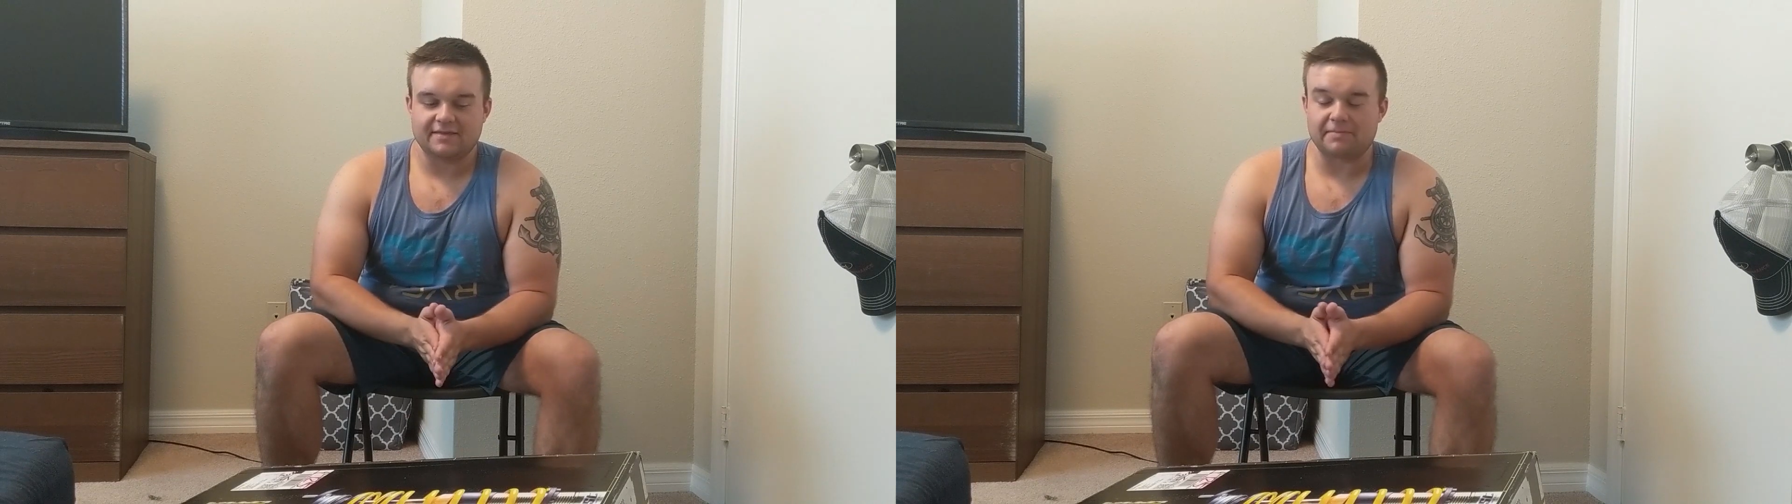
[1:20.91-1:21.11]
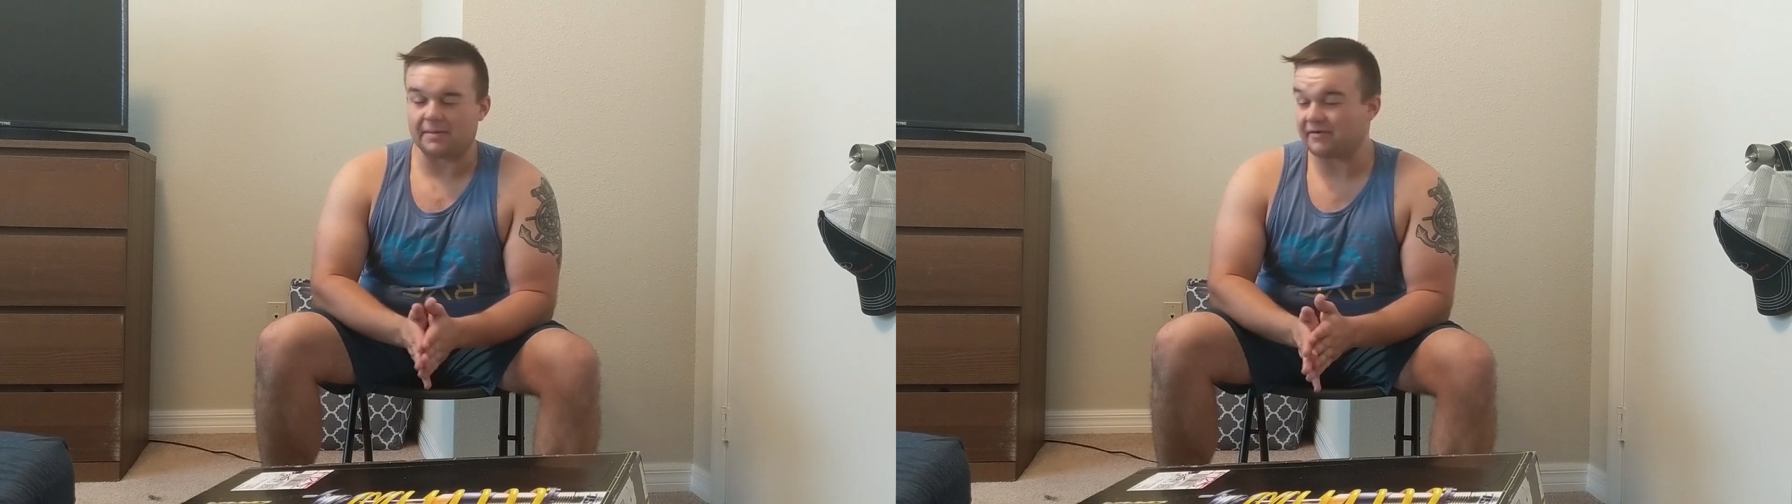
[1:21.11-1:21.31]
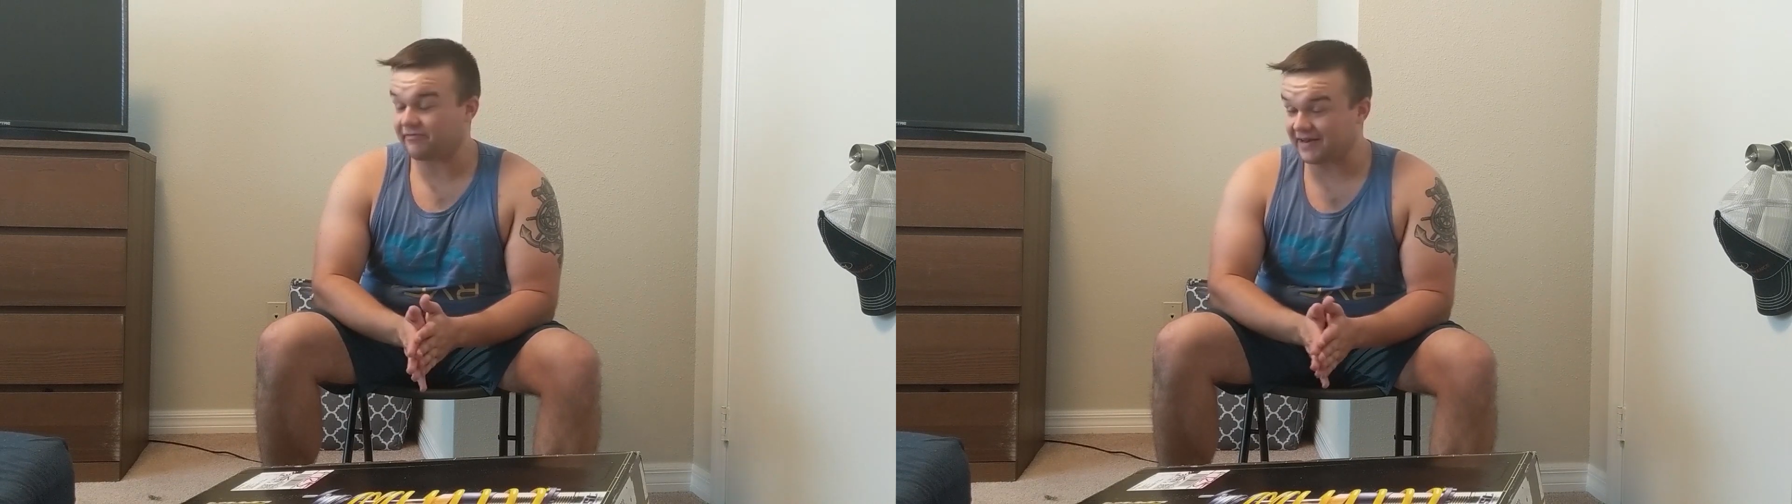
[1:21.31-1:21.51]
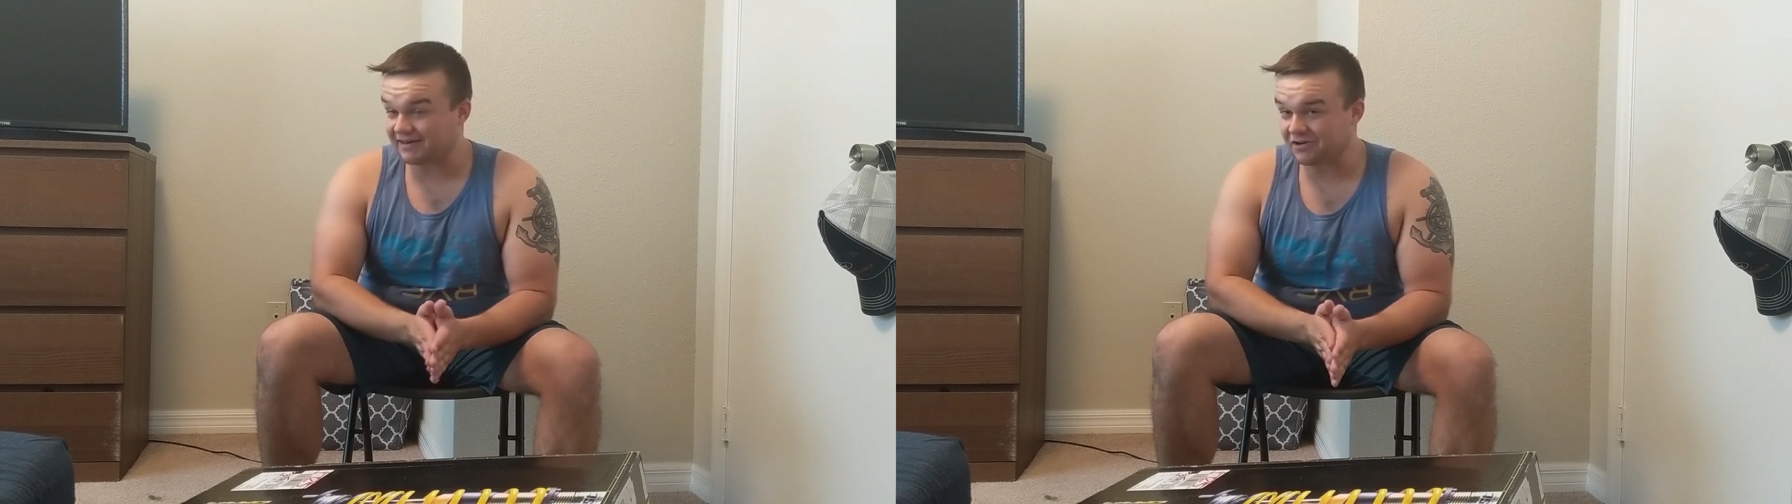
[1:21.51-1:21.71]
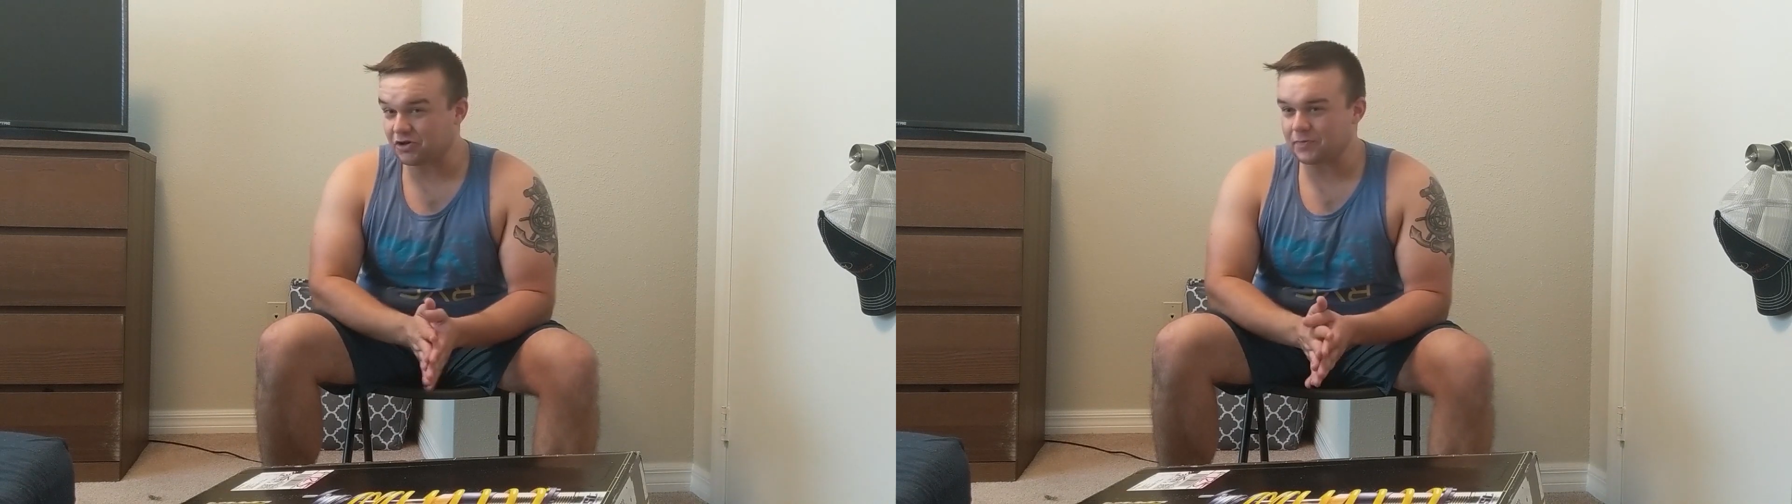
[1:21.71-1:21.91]
They bent my
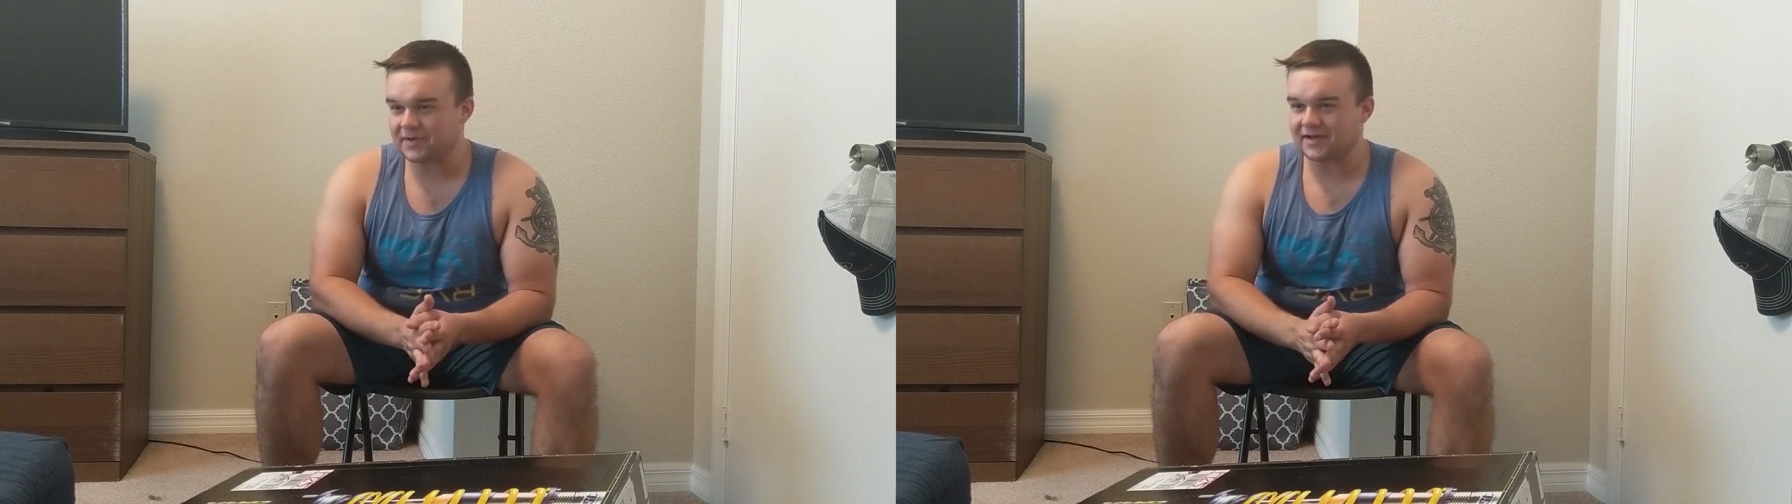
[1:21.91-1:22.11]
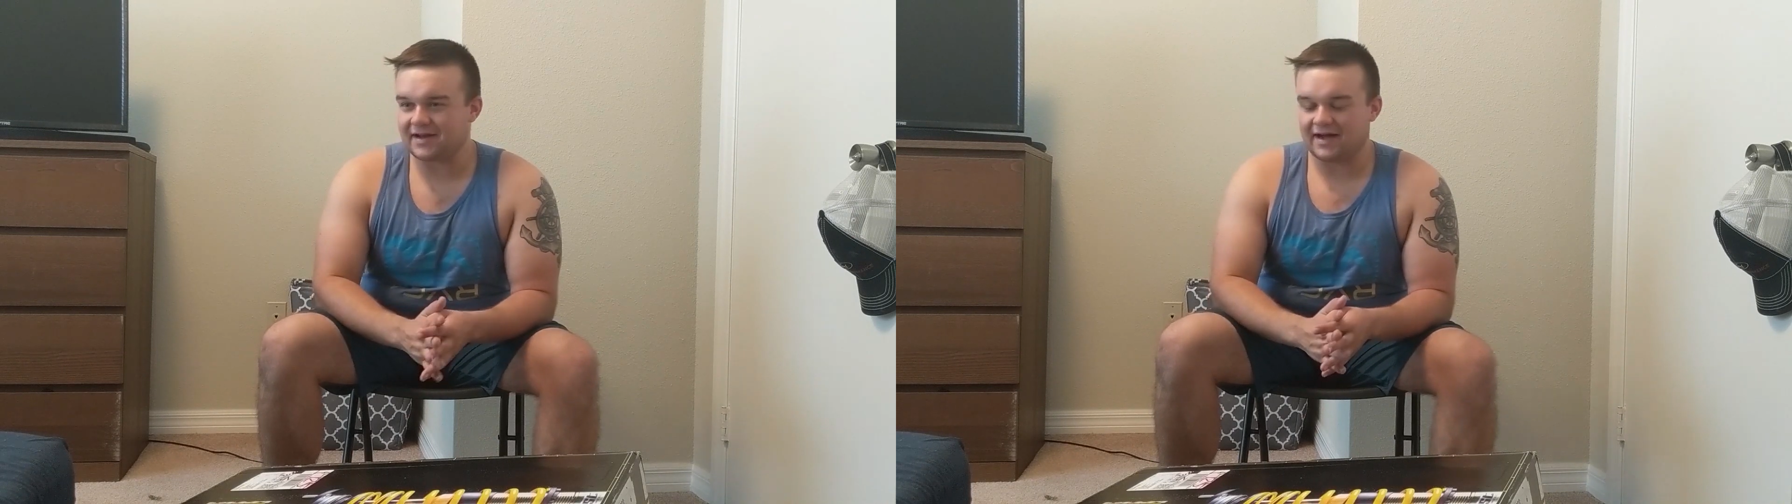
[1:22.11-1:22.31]
fender a little bit.